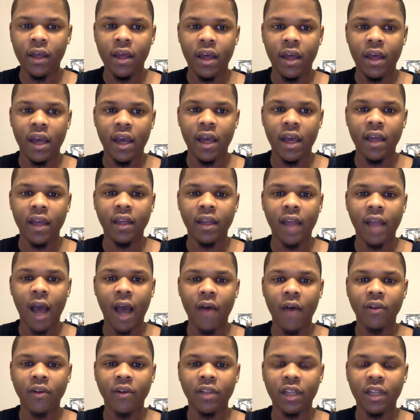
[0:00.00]
And
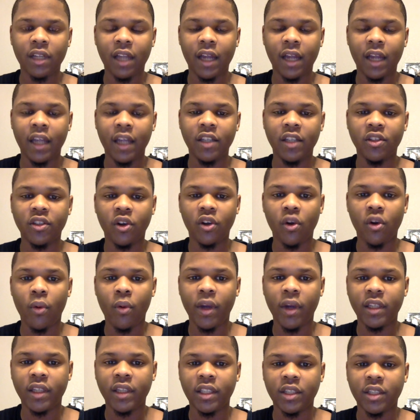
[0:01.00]
now it looks like he's going to
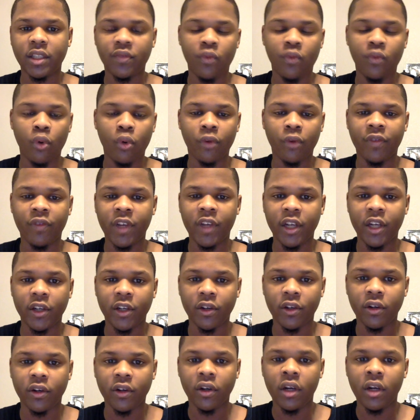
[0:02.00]
waste his fourth
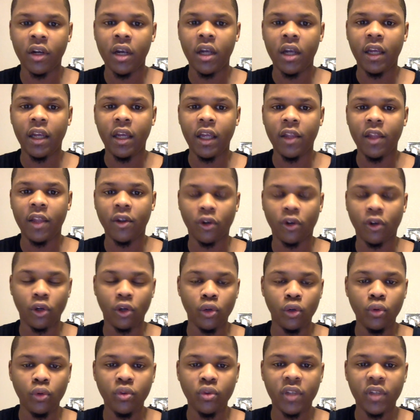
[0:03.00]
year either
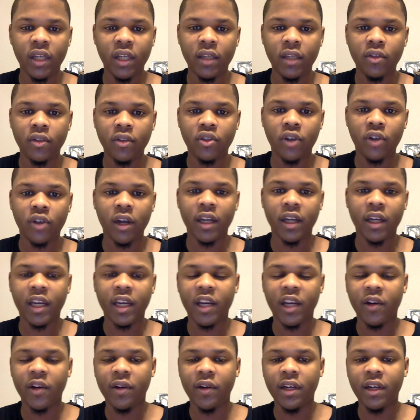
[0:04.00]
losing, trying to
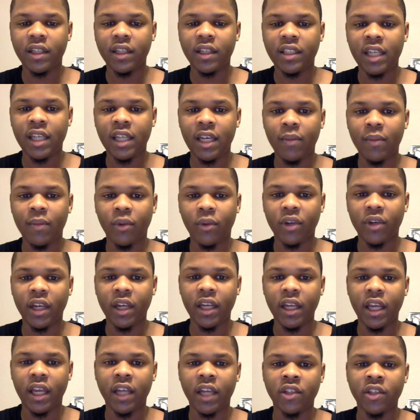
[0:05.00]
carry a team, or
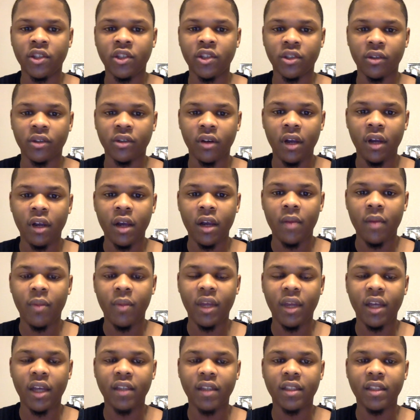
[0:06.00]
getting injured
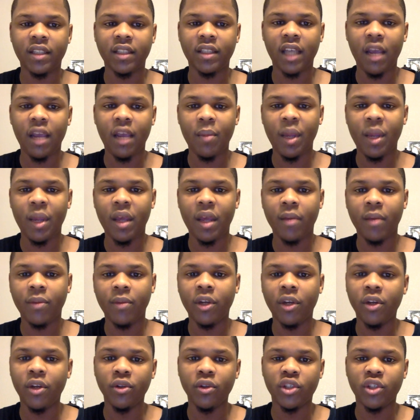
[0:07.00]
because the team need him to
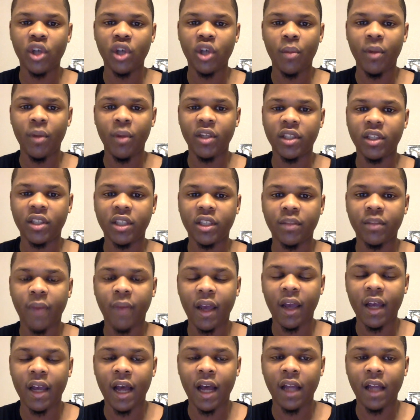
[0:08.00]
do so much because
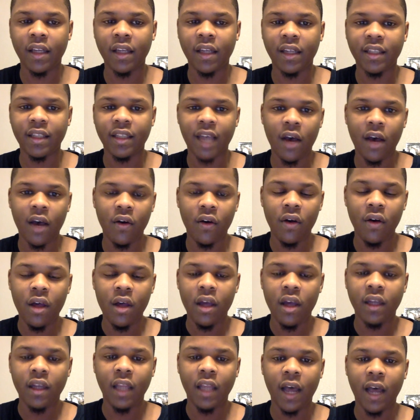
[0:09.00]
Mike Conley is out.
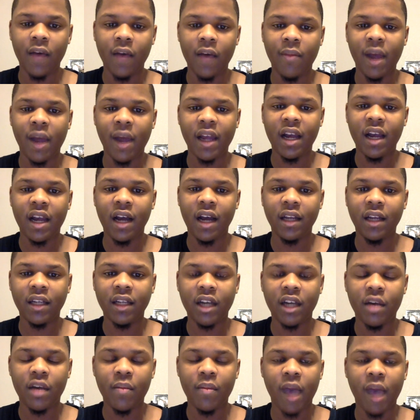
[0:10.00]
Now, if Mike Conley
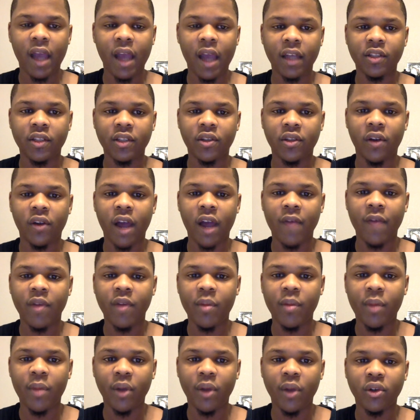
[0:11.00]
come back and start having a
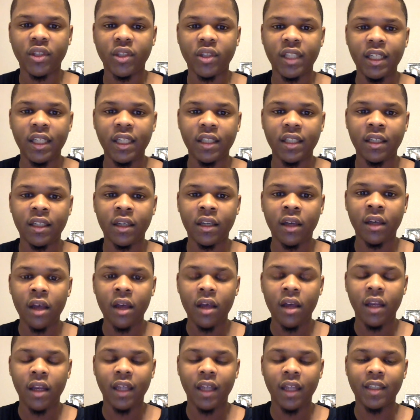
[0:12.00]
better season,
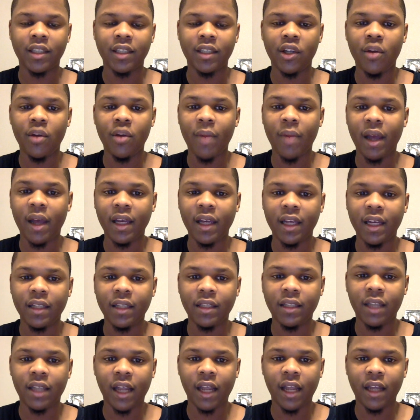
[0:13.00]
they still might get
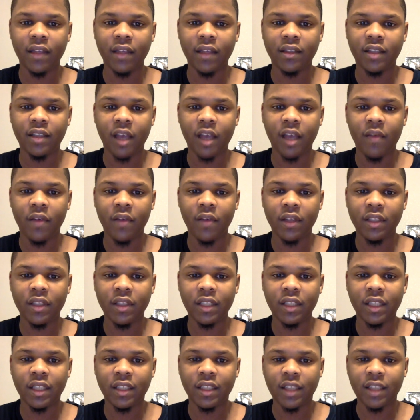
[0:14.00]
to that 6th,
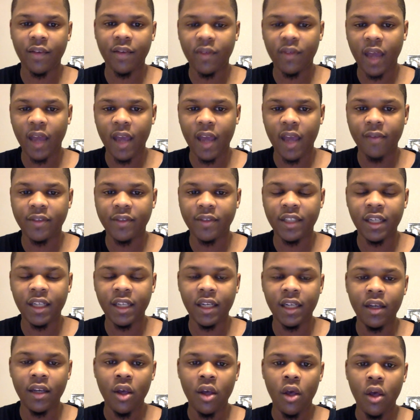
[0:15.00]
7th, 8th
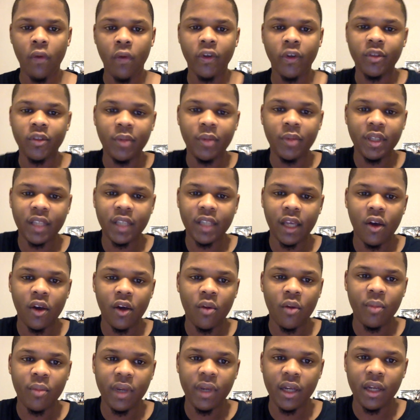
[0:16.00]
seed, which means they're
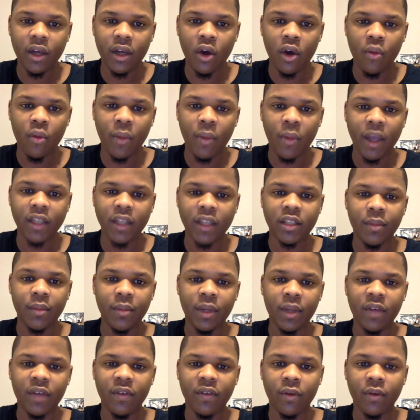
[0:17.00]
going to be on pace to
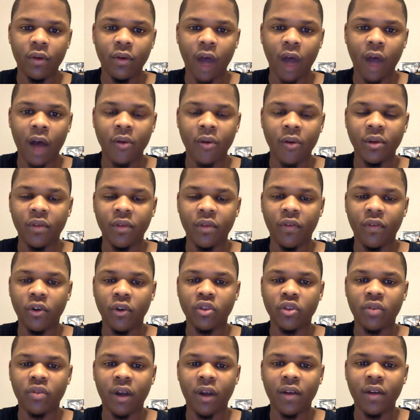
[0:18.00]
be out in the
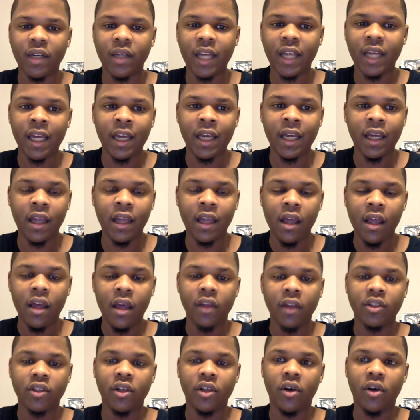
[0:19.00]
first round again.
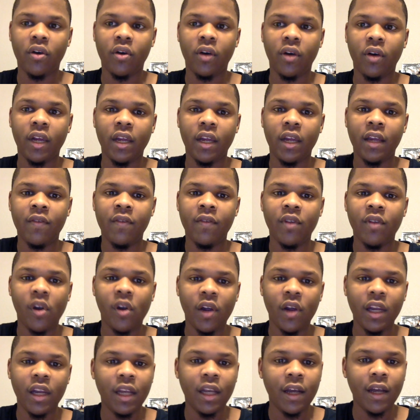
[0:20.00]
So even though
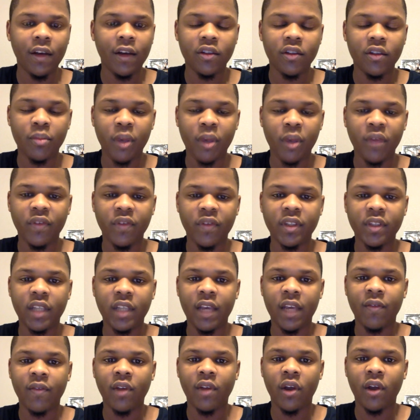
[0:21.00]
he loves Memphis,
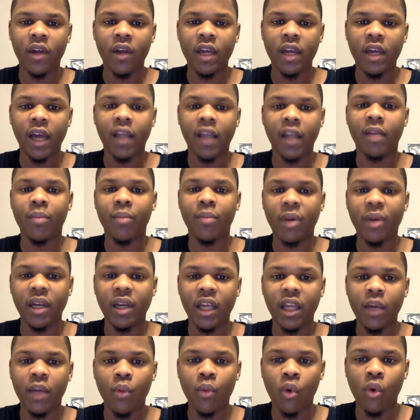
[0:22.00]
even though he got the money
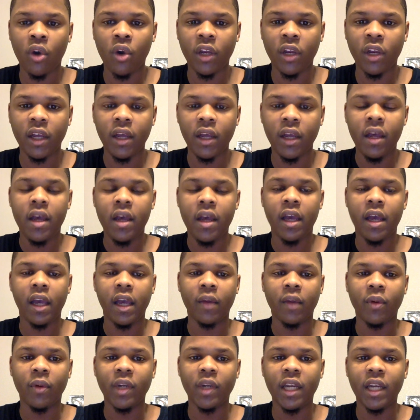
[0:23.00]
he wanted, it
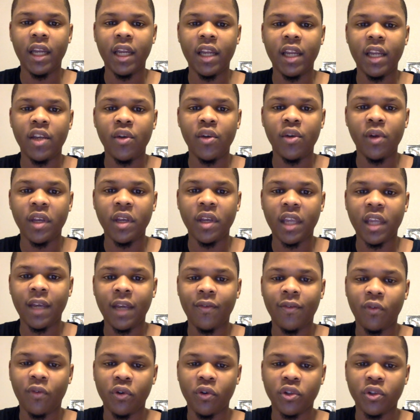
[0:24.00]
really didn't do anything
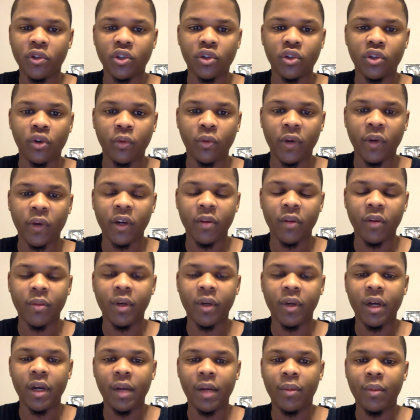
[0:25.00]
for his career
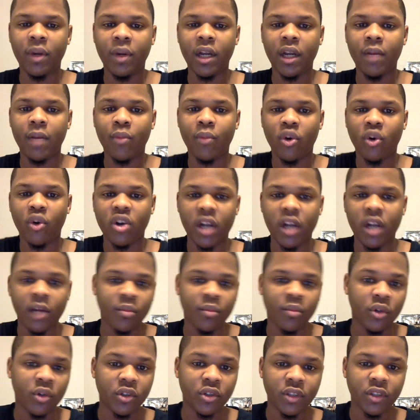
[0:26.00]
but put up more
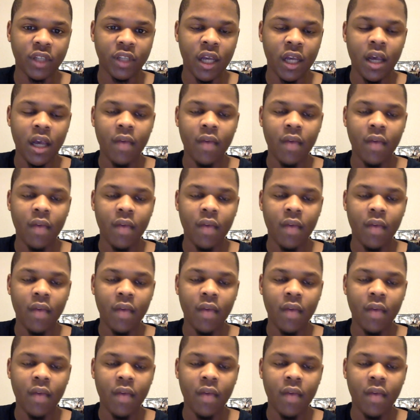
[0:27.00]
numbers.